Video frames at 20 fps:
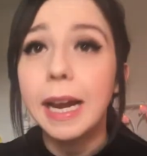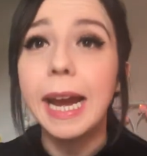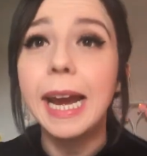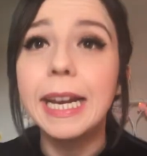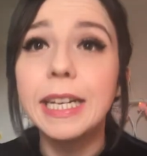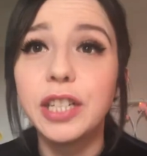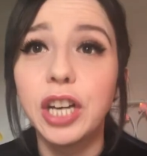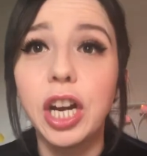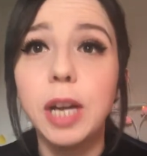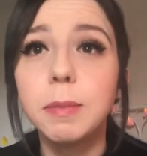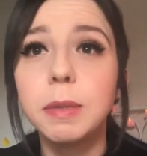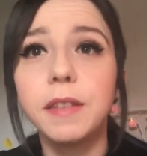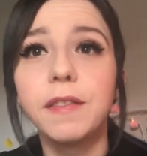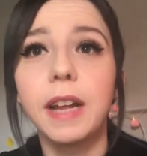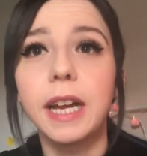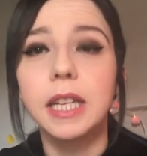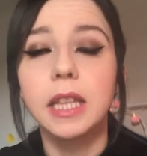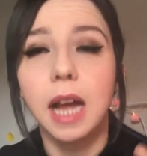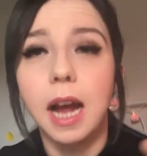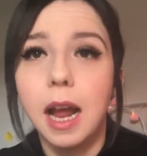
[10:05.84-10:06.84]
In terms of
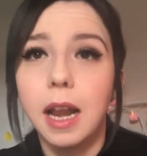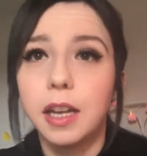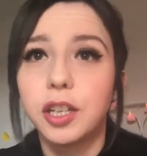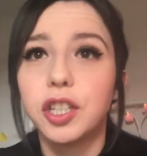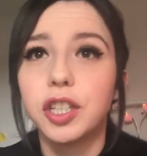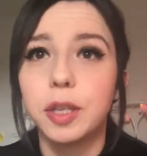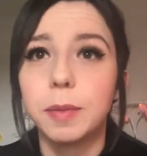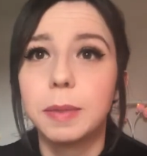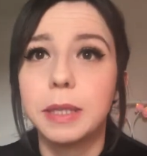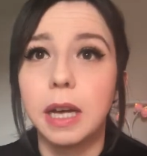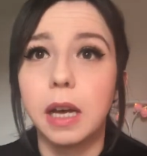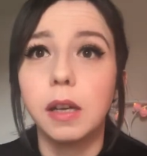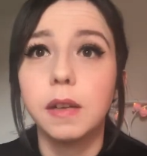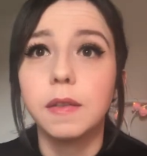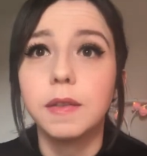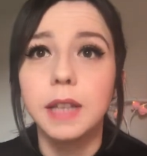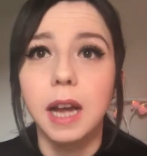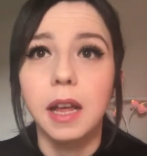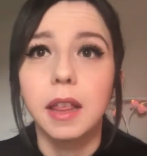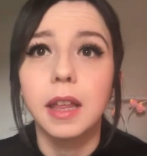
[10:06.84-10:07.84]
like the eyelashes
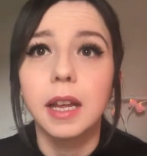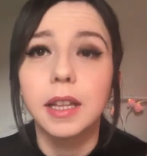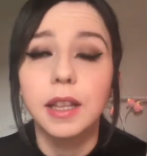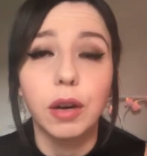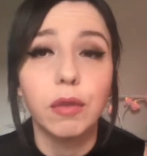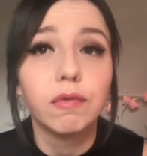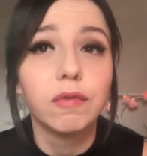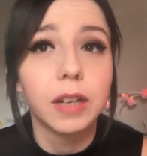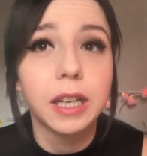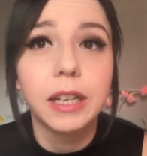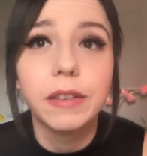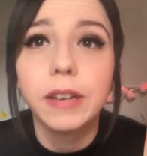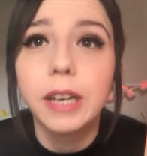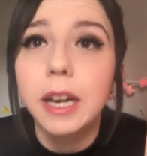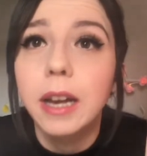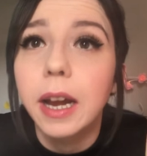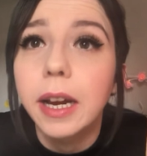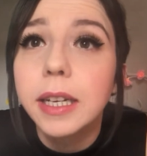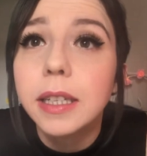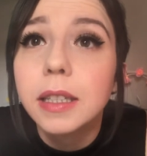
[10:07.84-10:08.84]
themselves, I think they're really, really
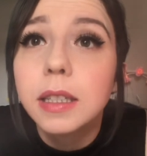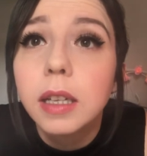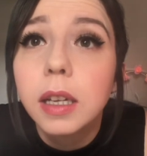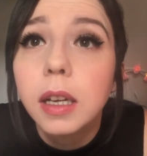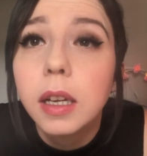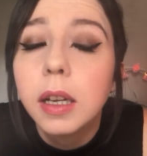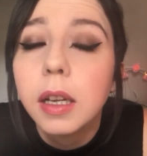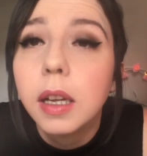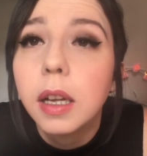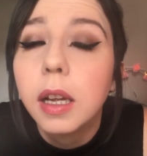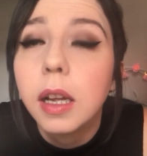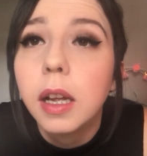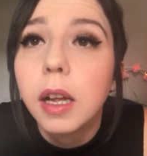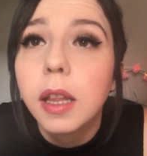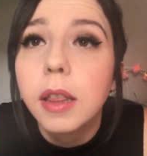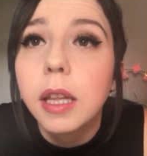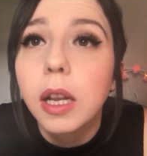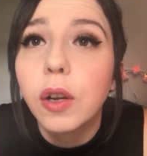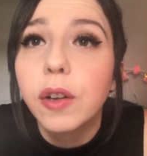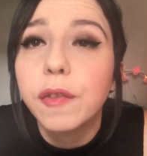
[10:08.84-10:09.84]
nice.
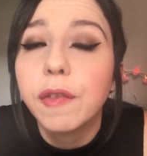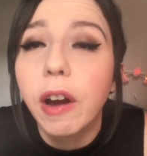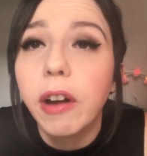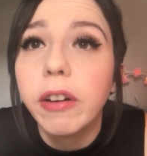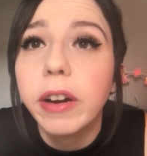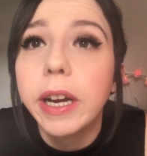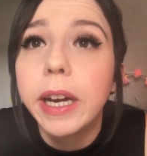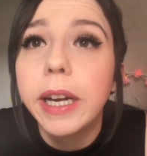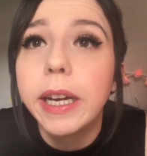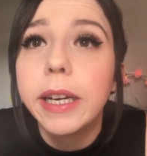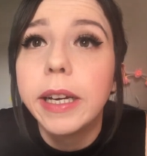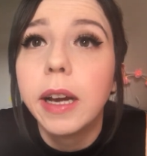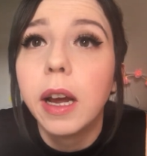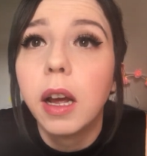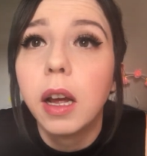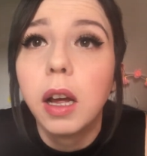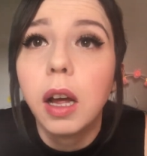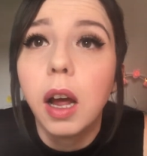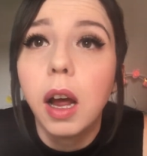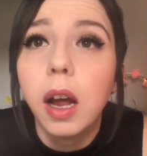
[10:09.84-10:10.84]
They look very
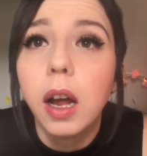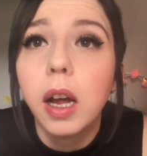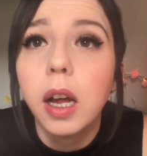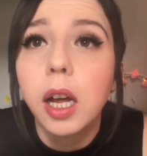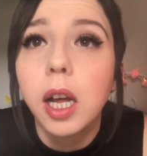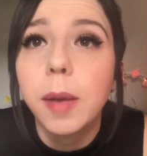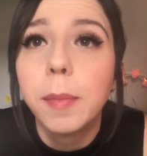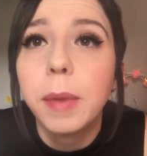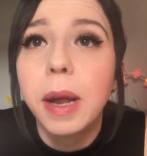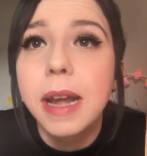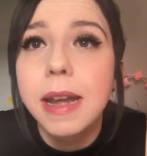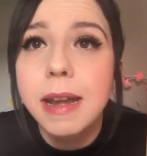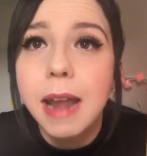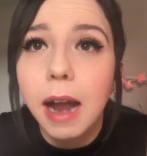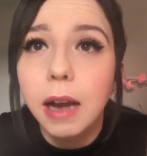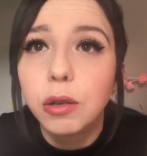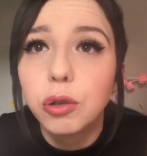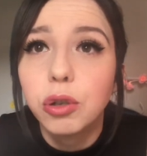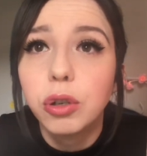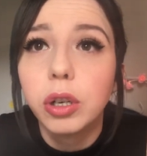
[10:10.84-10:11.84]

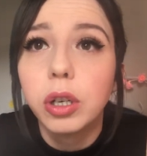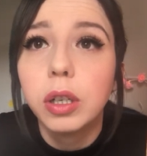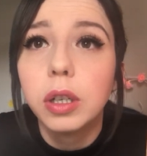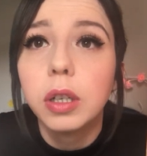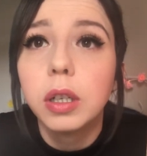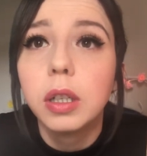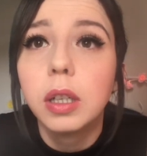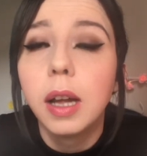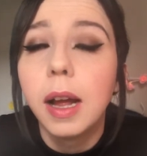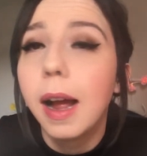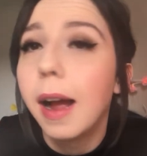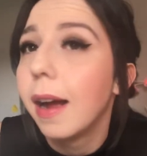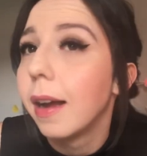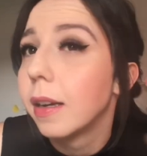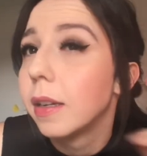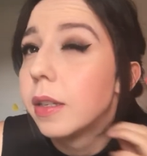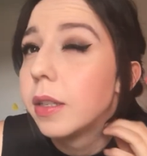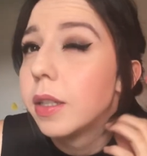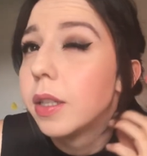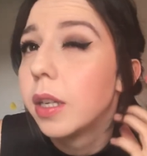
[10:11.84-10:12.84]
natural,
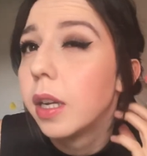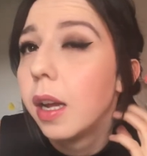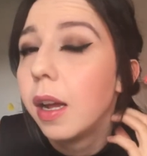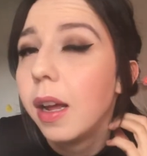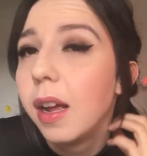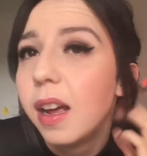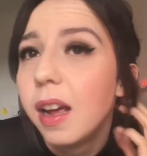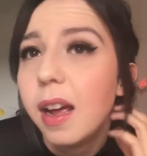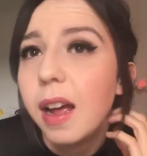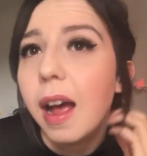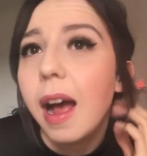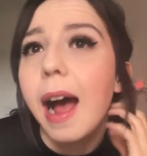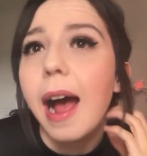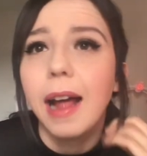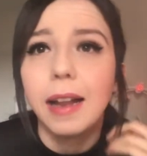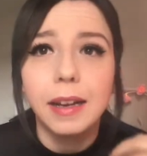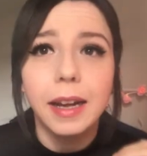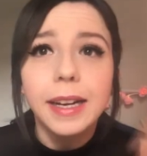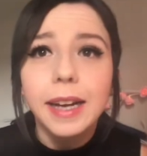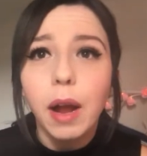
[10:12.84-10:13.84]
and
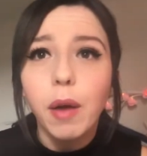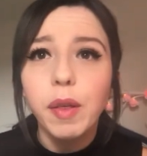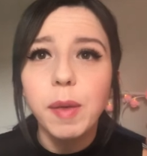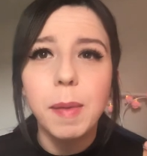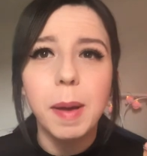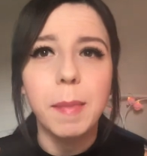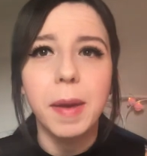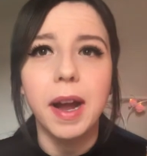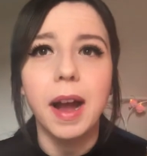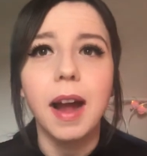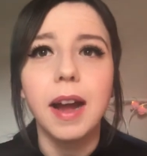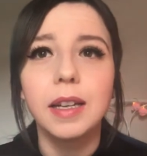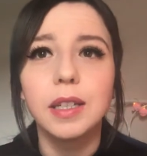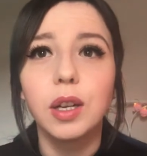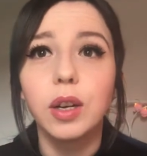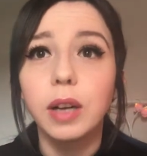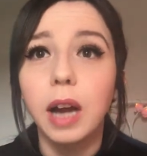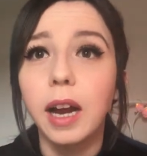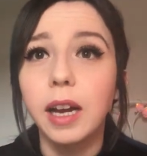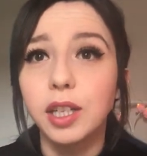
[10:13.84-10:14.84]
I like how they make my eyes
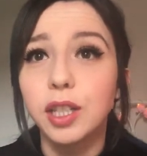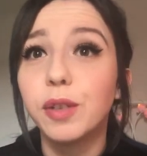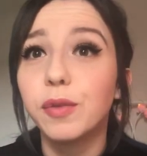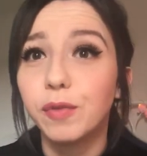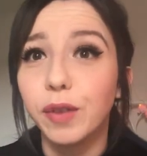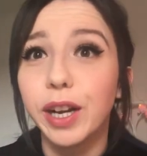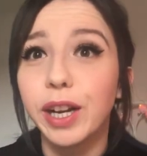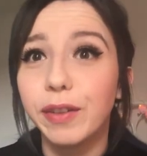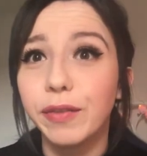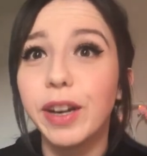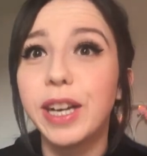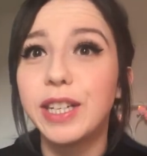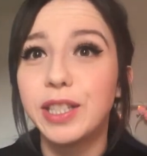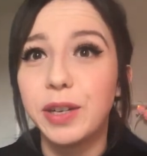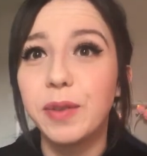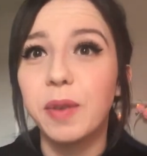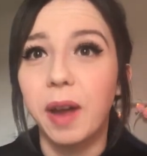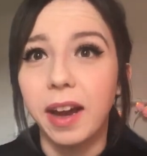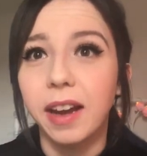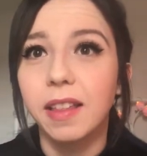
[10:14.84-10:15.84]
look. I actually really, really
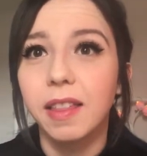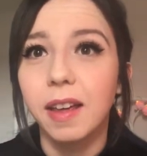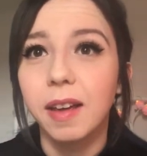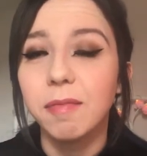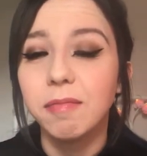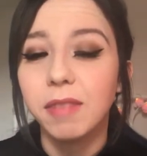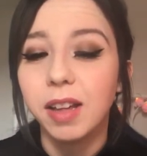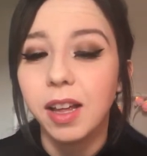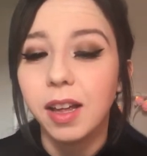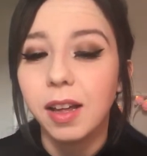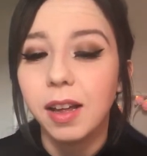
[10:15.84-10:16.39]
do like them.